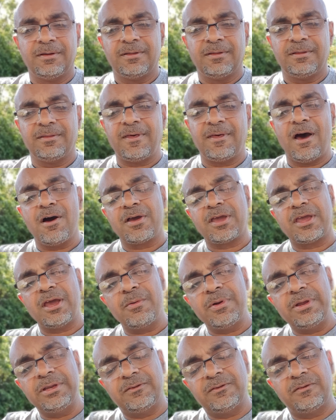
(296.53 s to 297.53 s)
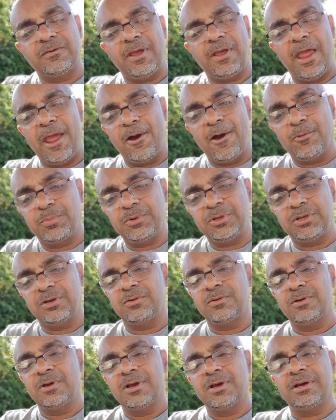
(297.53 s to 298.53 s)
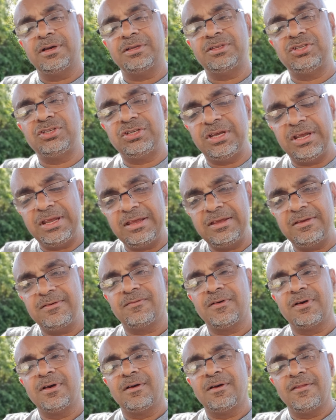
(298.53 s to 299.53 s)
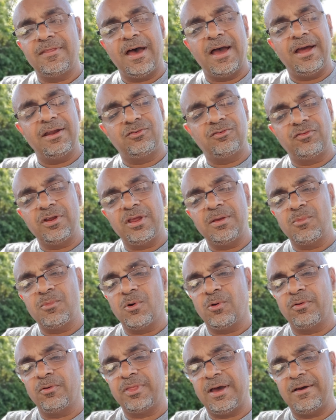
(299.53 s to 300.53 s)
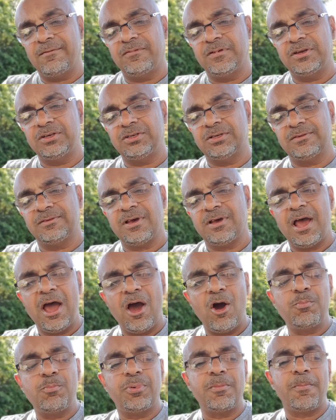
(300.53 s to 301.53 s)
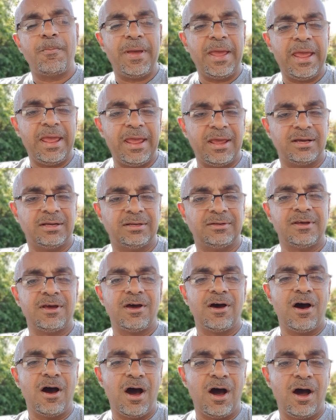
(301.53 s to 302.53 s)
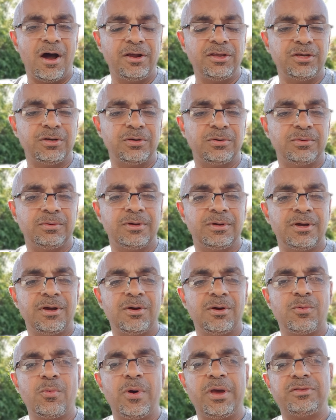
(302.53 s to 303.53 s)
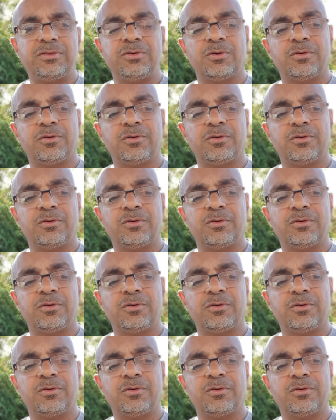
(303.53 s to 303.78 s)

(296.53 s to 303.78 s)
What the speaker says: that are going to help you achieve that dream or that vision. So how prepared are you with your